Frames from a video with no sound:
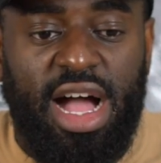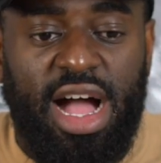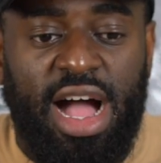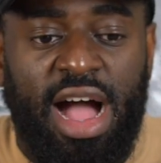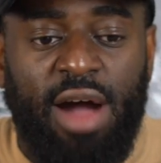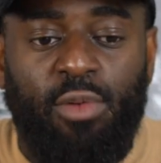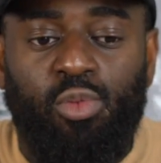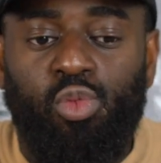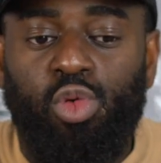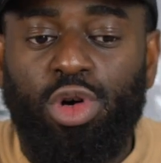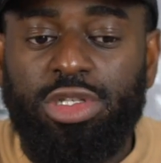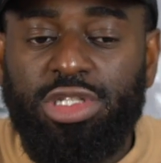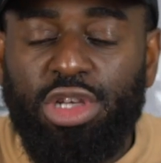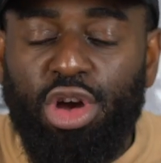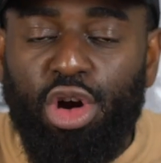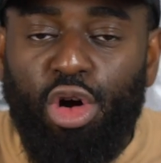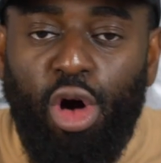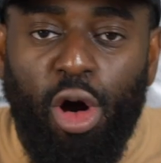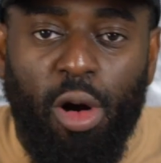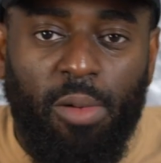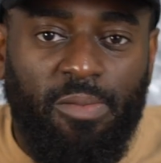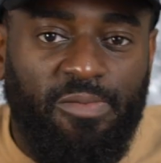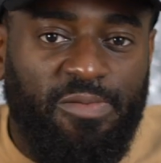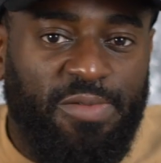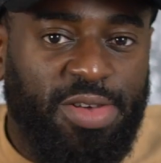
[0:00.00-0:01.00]
I wasn't
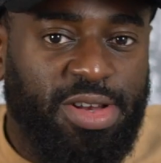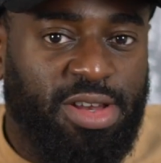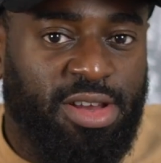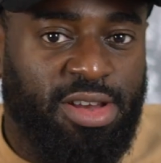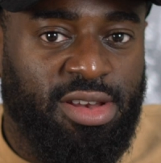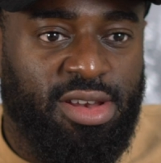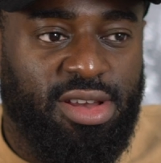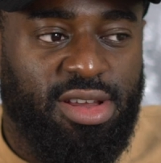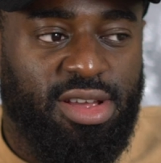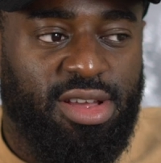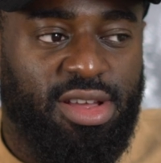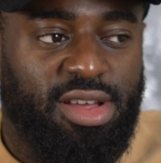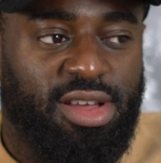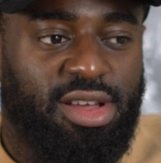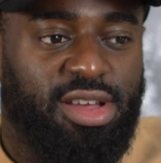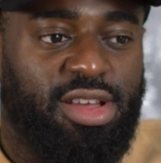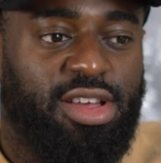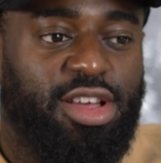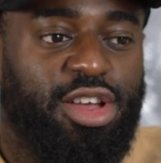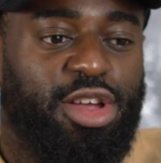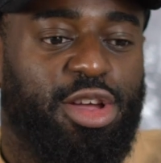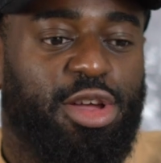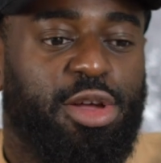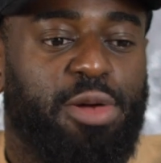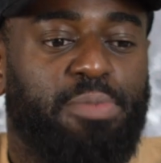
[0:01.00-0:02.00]
confident
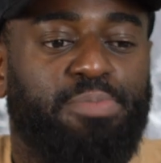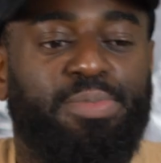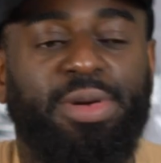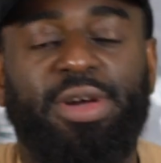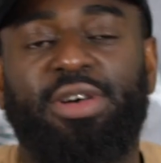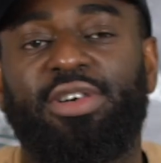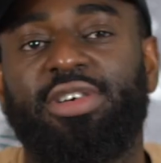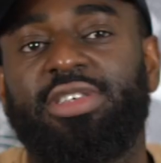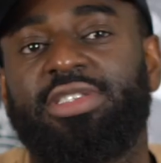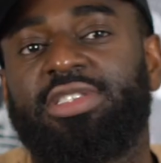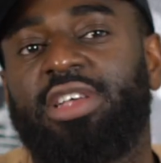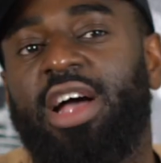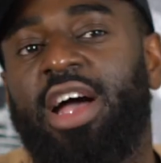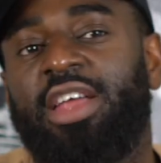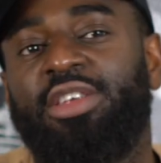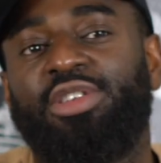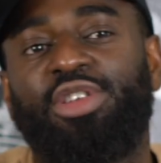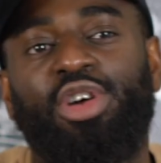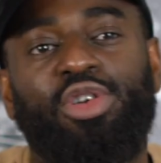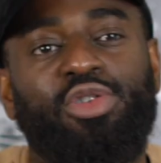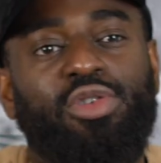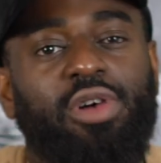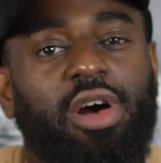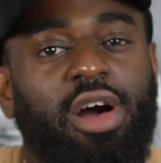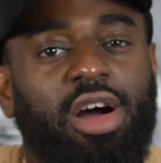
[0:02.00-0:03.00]
because I
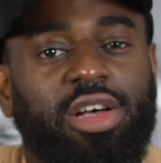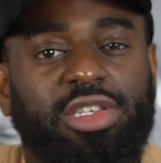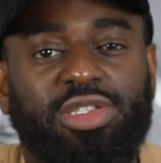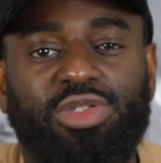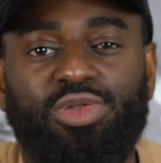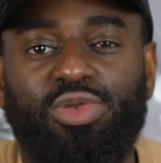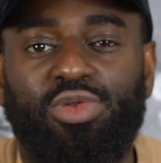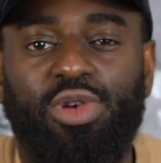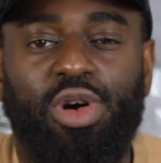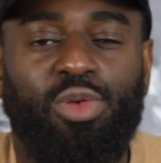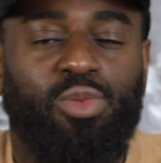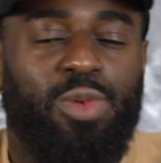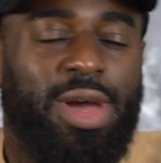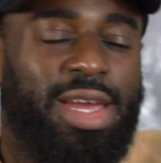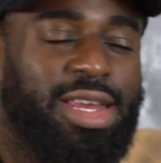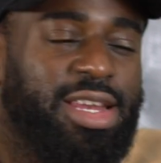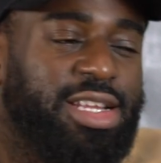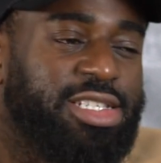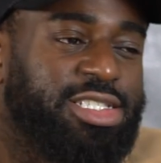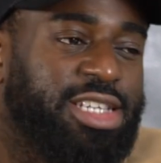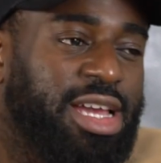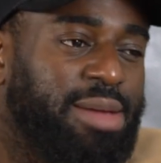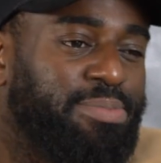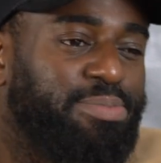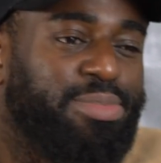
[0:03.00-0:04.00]
know Arsenal away in the
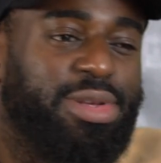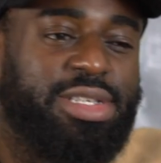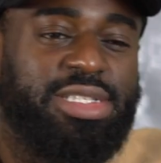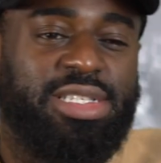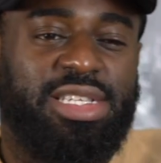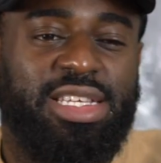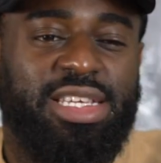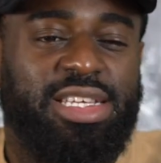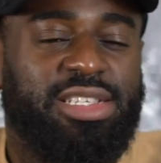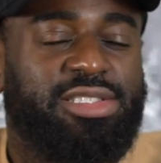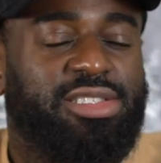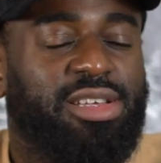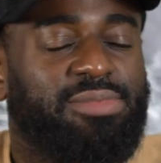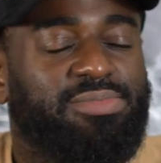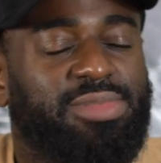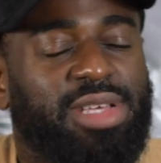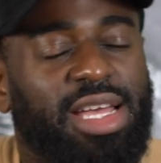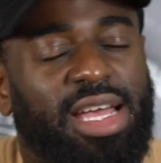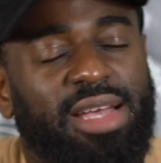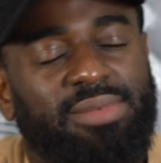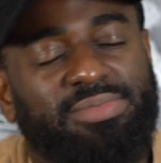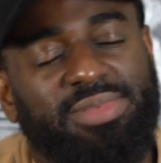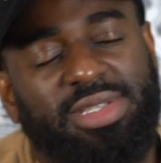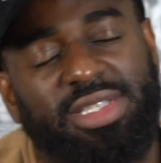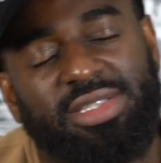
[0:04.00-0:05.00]
Champions League
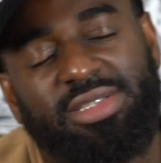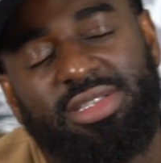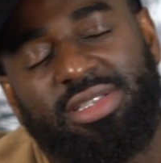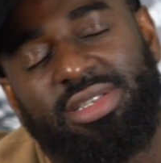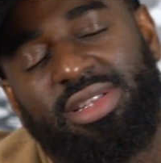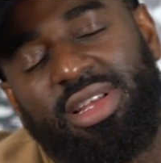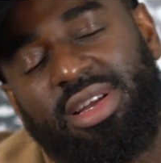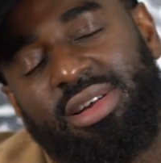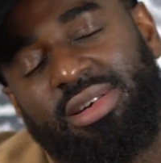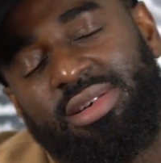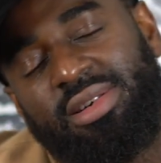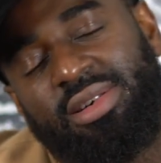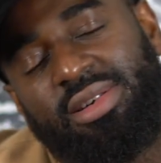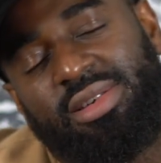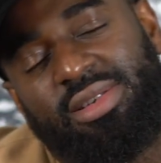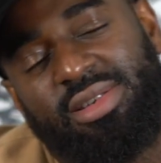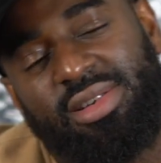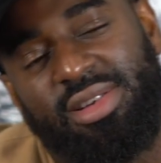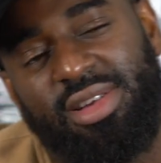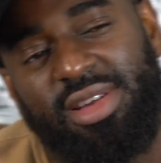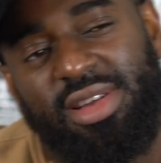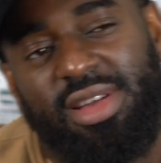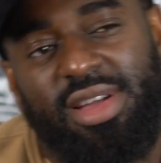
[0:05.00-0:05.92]
sometimes it's just like, oh,